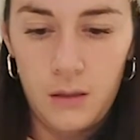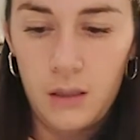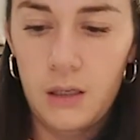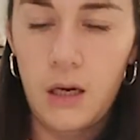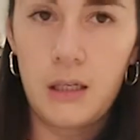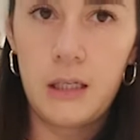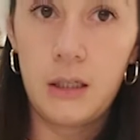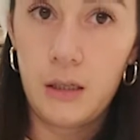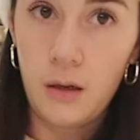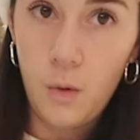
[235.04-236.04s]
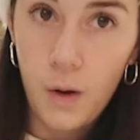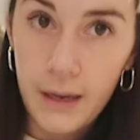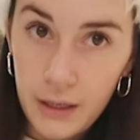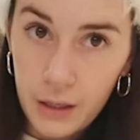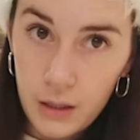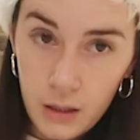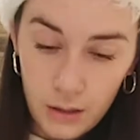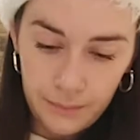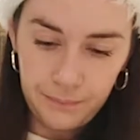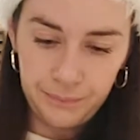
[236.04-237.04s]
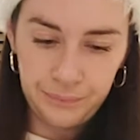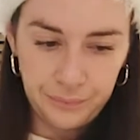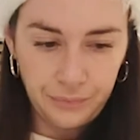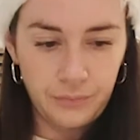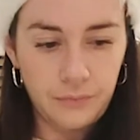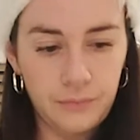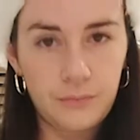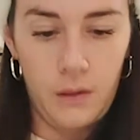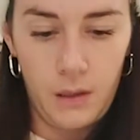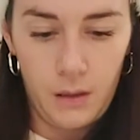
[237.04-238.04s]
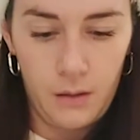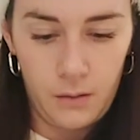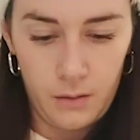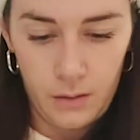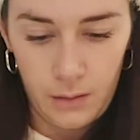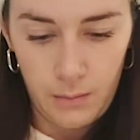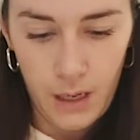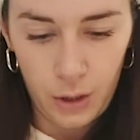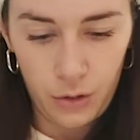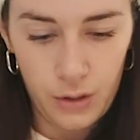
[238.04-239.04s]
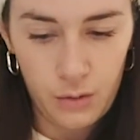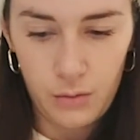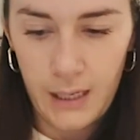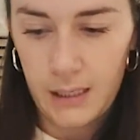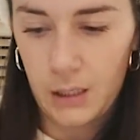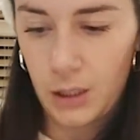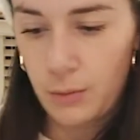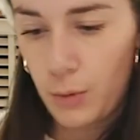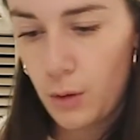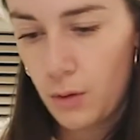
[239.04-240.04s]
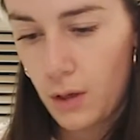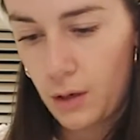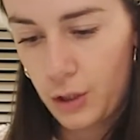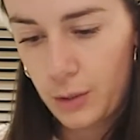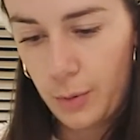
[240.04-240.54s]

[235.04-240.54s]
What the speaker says: Starting to look quite good. To make sure it's all nice and smooth, and just